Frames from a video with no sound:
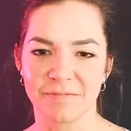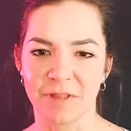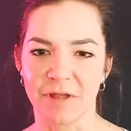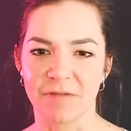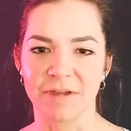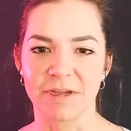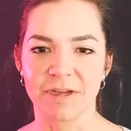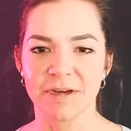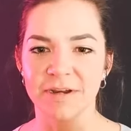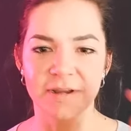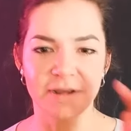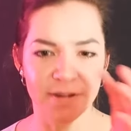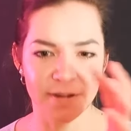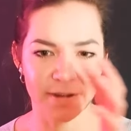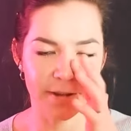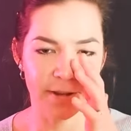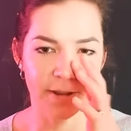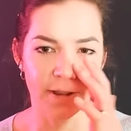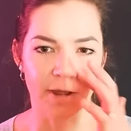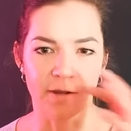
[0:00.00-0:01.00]
Love it.
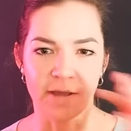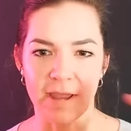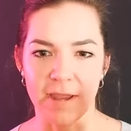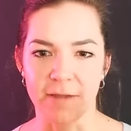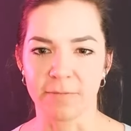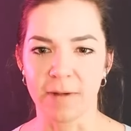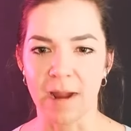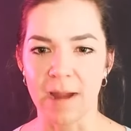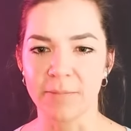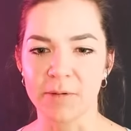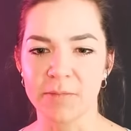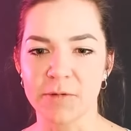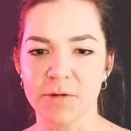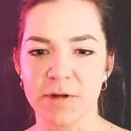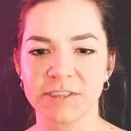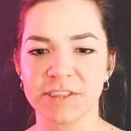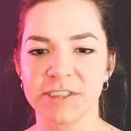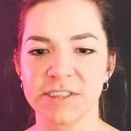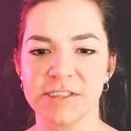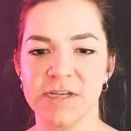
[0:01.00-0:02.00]
Okay, wrap up
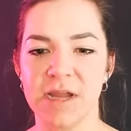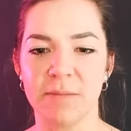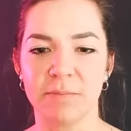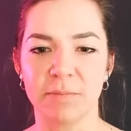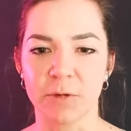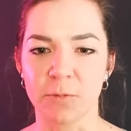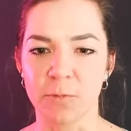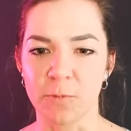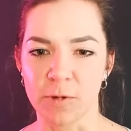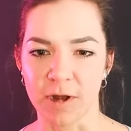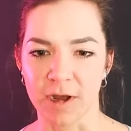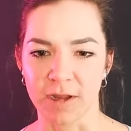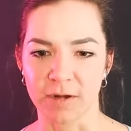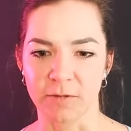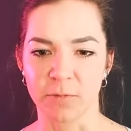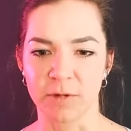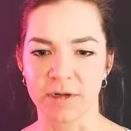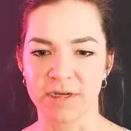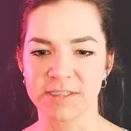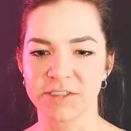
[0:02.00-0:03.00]
question number
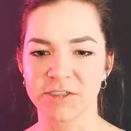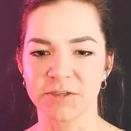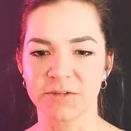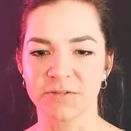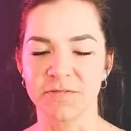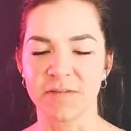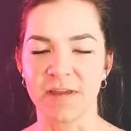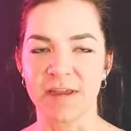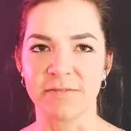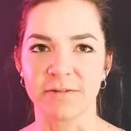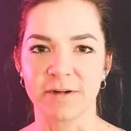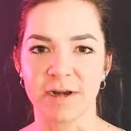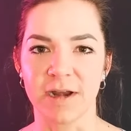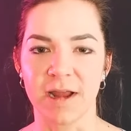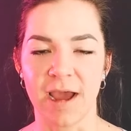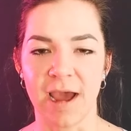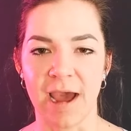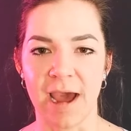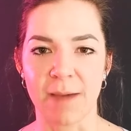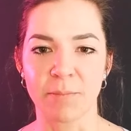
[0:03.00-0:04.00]
one. What is your
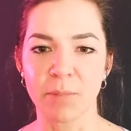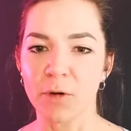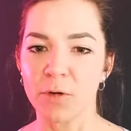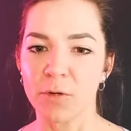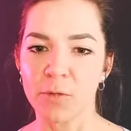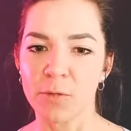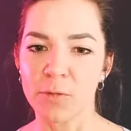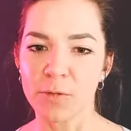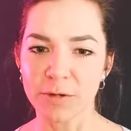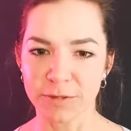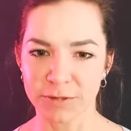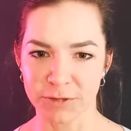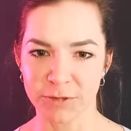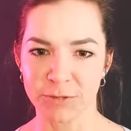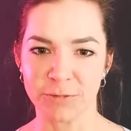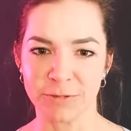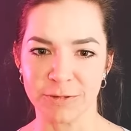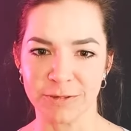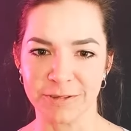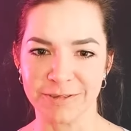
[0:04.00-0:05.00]
favorite app or
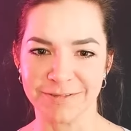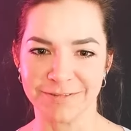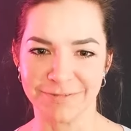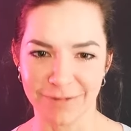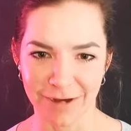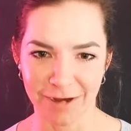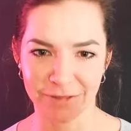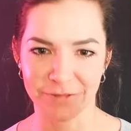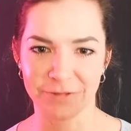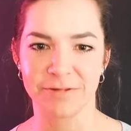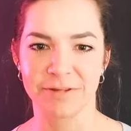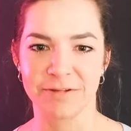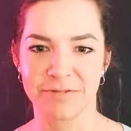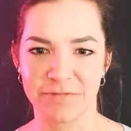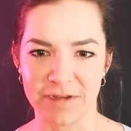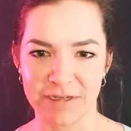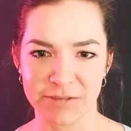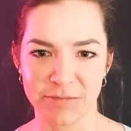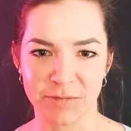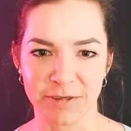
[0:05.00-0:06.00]
tool other
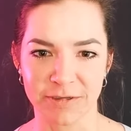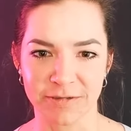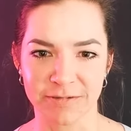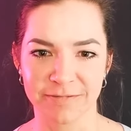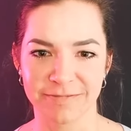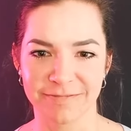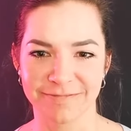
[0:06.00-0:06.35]
than Facebook?